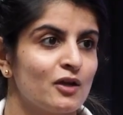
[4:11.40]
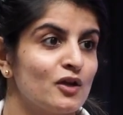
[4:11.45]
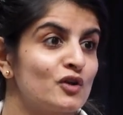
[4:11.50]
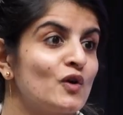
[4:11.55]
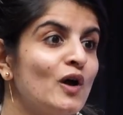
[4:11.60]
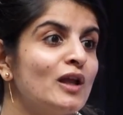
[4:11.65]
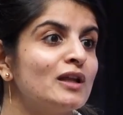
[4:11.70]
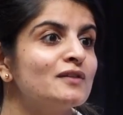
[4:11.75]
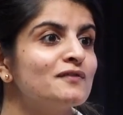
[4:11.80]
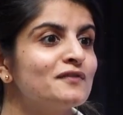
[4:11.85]

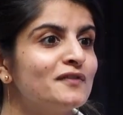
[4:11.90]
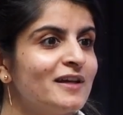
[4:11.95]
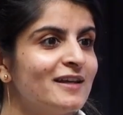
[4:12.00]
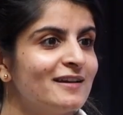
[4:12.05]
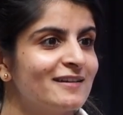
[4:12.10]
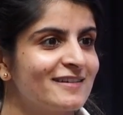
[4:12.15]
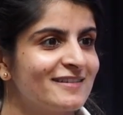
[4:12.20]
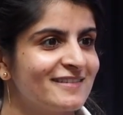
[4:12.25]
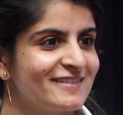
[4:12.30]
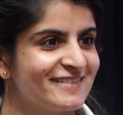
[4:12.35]
Royal
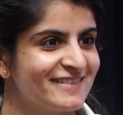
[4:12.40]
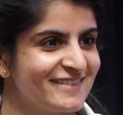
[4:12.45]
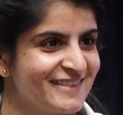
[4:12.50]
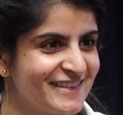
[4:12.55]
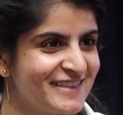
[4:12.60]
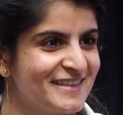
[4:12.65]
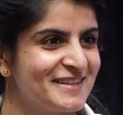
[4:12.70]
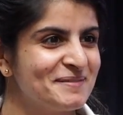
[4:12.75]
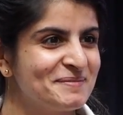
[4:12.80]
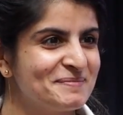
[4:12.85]
Enfield,
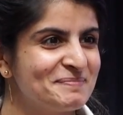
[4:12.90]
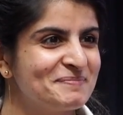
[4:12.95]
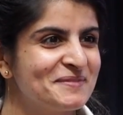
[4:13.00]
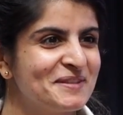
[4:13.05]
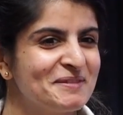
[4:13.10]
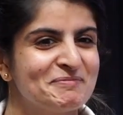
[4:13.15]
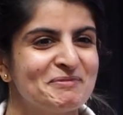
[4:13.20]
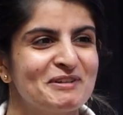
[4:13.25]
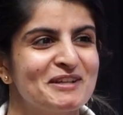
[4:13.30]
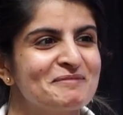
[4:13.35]

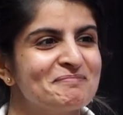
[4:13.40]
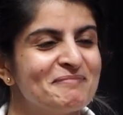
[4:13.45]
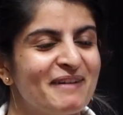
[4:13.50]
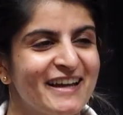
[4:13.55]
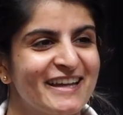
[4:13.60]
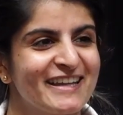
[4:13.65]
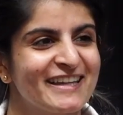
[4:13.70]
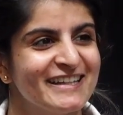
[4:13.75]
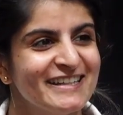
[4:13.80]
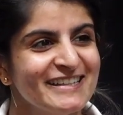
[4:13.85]
the bullet
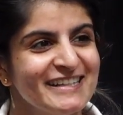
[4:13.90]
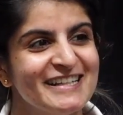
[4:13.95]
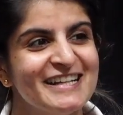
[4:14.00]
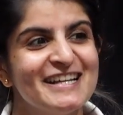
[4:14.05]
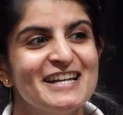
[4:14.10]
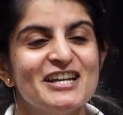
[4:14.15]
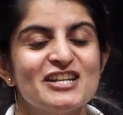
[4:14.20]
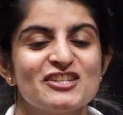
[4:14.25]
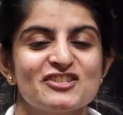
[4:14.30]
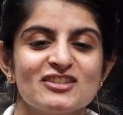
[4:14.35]
bike, yeah.
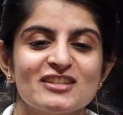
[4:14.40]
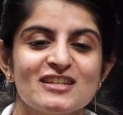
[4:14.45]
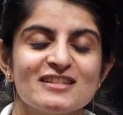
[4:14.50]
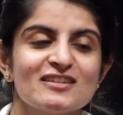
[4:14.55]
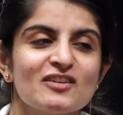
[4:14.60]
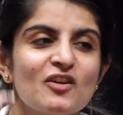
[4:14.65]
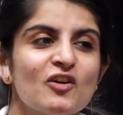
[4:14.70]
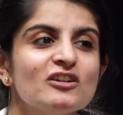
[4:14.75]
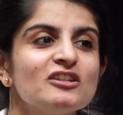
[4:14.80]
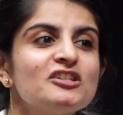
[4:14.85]
So these
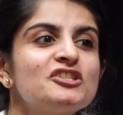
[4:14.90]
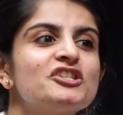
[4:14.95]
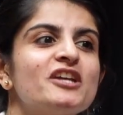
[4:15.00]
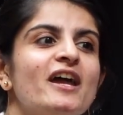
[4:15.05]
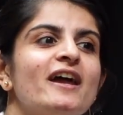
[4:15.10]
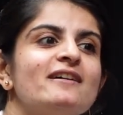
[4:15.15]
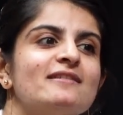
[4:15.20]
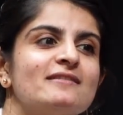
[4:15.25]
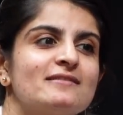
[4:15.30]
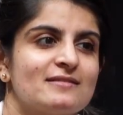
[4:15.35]
are all
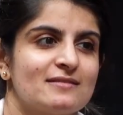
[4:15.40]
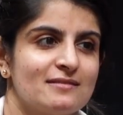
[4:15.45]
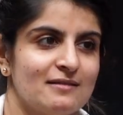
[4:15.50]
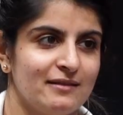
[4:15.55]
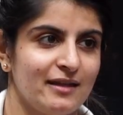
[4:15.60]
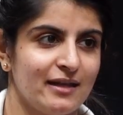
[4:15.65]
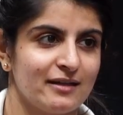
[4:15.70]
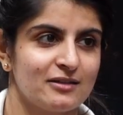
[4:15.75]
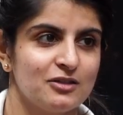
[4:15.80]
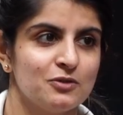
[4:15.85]
shares
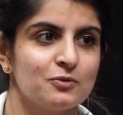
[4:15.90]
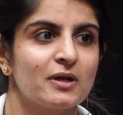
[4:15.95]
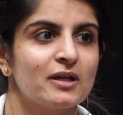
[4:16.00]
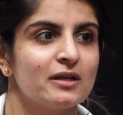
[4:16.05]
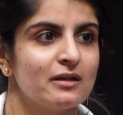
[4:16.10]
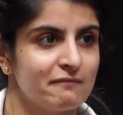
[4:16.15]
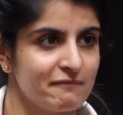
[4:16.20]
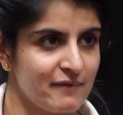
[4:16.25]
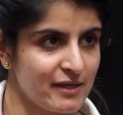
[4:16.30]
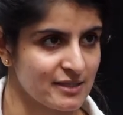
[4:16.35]
that you
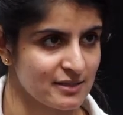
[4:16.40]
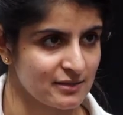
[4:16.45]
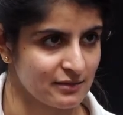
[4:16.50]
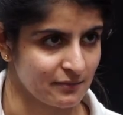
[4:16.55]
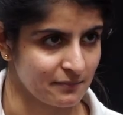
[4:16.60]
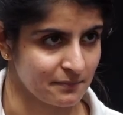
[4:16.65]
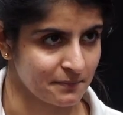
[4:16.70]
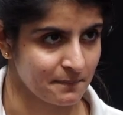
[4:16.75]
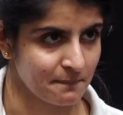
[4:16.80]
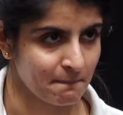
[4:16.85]
can invest
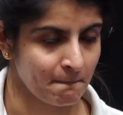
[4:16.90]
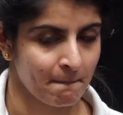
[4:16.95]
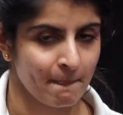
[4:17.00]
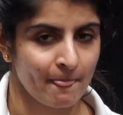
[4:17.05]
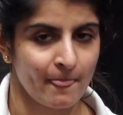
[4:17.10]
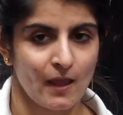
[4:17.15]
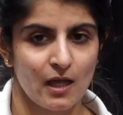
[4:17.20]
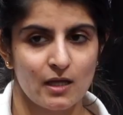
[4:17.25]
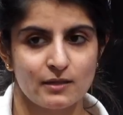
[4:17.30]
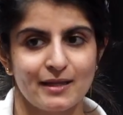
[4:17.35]
in.
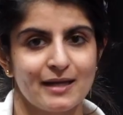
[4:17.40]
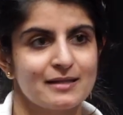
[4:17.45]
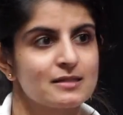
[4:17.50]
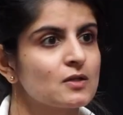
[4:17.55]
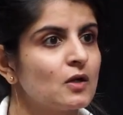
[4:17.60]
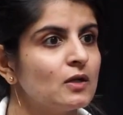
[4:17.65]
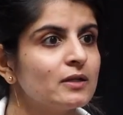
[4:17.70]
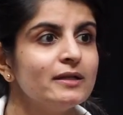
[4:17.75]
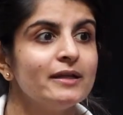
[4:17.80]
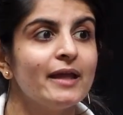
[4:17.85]
That's
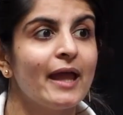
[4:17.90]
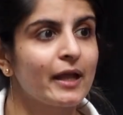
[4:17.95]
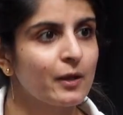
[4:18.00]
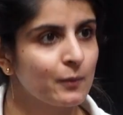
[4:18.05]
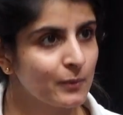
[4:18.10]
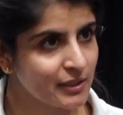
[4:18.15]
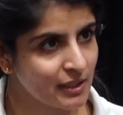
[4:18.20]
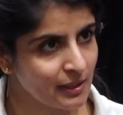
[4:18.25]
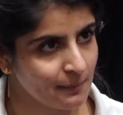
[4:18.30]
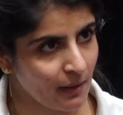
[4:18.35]
called an
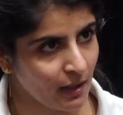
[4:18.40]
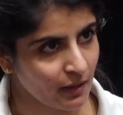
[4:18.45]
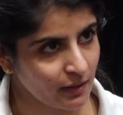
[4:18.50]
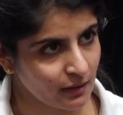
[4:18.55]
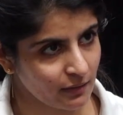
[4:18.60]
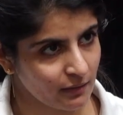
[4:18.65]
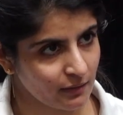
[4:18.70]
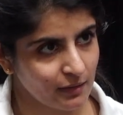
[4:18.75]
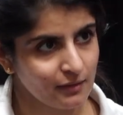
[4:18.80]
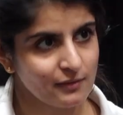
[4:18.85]
equity
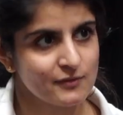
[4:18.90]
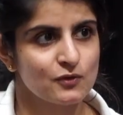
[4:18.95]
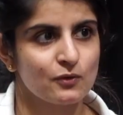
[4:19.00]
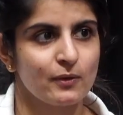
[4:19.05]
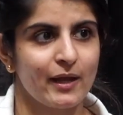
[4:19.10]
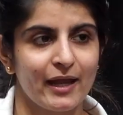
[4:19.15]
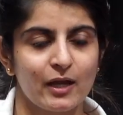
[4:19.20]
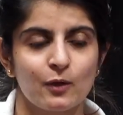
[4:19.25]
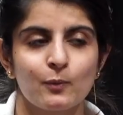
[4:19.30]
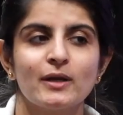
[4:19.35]
market, yeah.
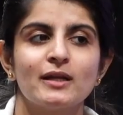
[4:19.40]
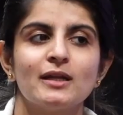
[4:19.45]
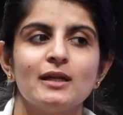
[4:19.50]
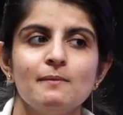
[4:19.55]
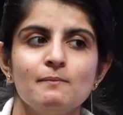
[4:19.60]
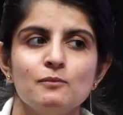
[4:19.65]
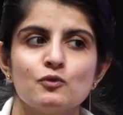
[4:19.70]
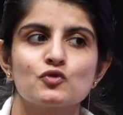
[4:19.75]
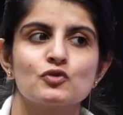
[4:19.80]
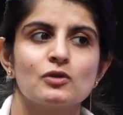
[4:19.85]
So equity
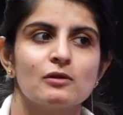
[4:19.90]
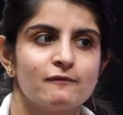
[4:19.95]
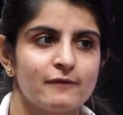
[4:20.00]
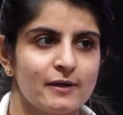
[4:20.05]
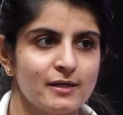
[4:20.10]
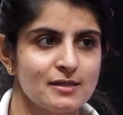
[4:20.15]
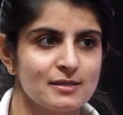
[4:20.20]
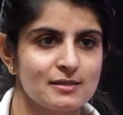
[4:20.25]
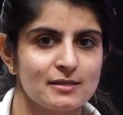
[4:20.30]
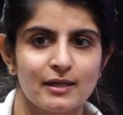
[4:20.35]
mutual
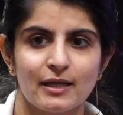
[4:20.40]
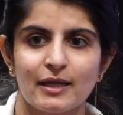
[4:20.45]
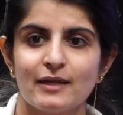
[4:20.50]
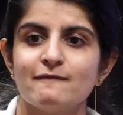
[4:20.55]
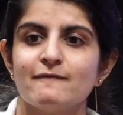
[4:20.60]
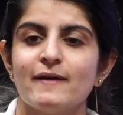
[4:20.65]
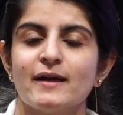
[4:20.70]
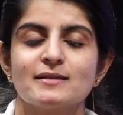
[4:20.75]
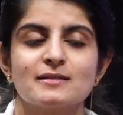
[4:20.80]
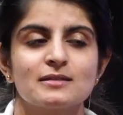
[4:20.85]
funds
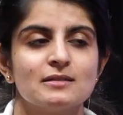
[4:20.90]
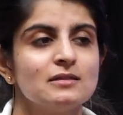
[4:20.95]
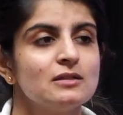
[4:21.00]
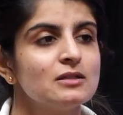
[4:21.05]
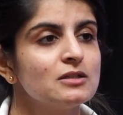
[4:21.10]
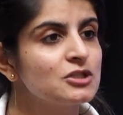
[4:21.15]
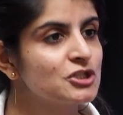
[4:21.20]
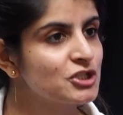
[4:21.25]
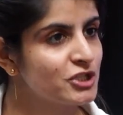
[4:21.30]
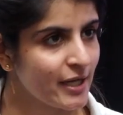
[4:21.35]
invest
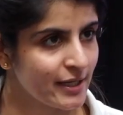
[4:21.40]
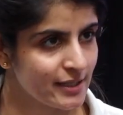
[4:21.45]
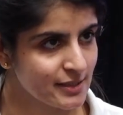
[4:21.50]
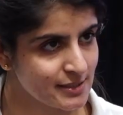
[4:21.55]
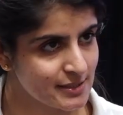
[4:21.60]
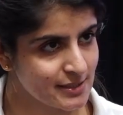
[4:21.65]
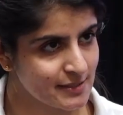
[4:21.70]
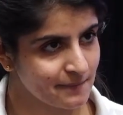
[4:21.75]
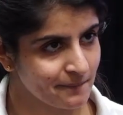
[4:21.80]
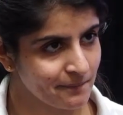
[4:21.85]
in
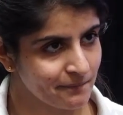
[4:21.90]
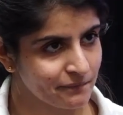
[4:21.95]
shares.